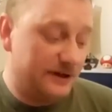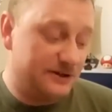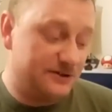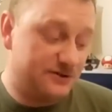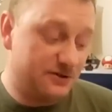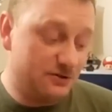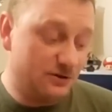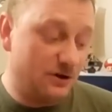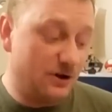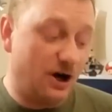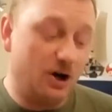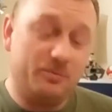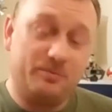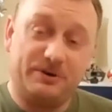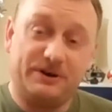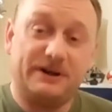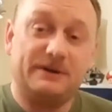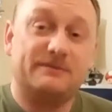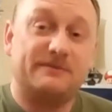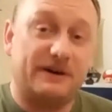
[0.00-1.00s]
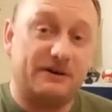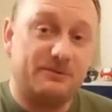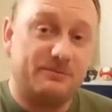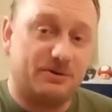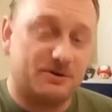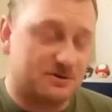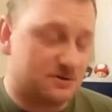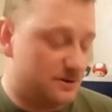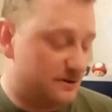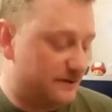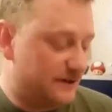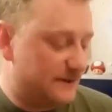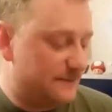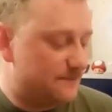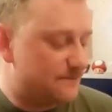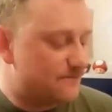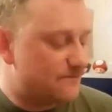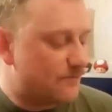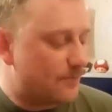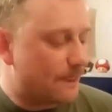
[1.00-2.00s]
They do open it very
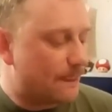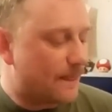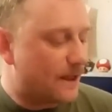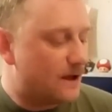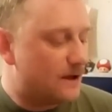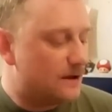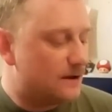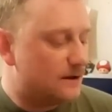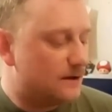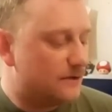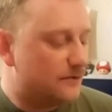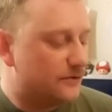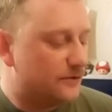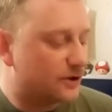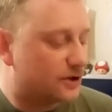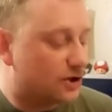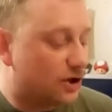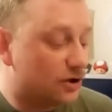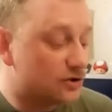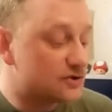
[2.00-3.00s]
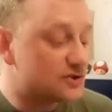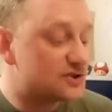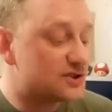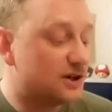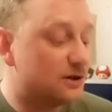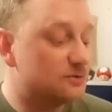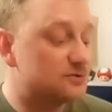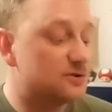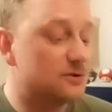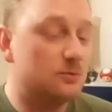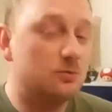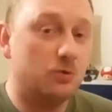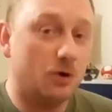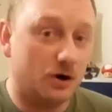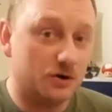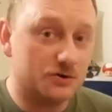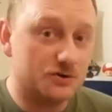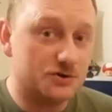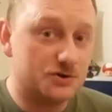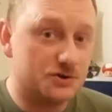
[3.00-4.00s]
positively. The console to
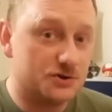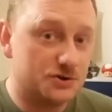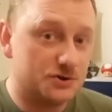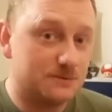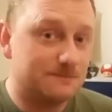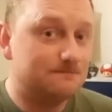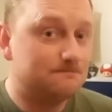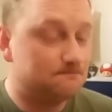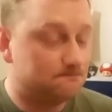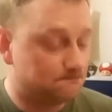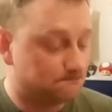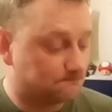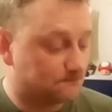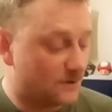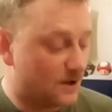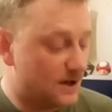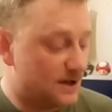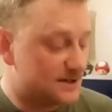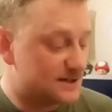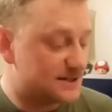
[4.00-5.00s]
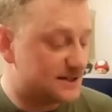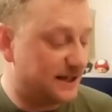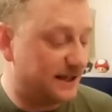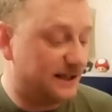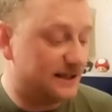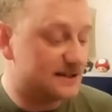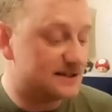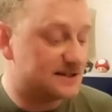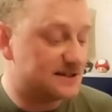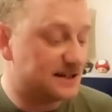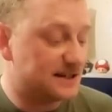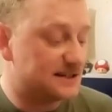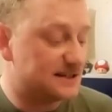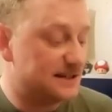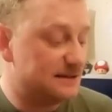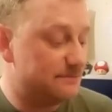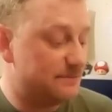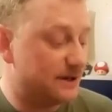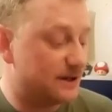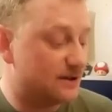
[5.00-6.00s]
watch. Sega's
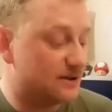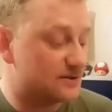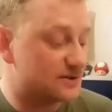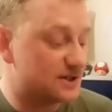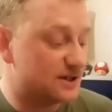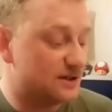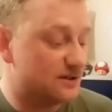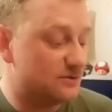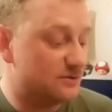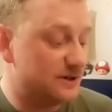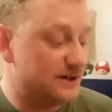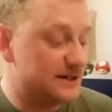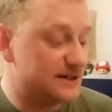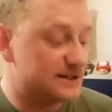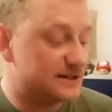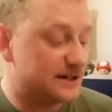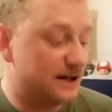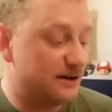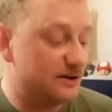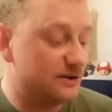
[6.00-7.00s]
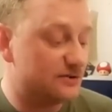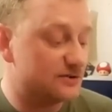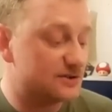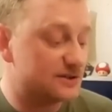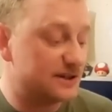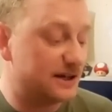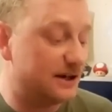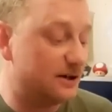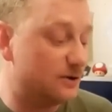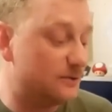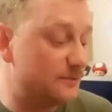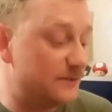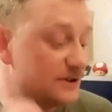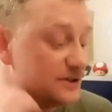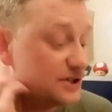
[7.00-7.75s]
16-bit console is going on sale.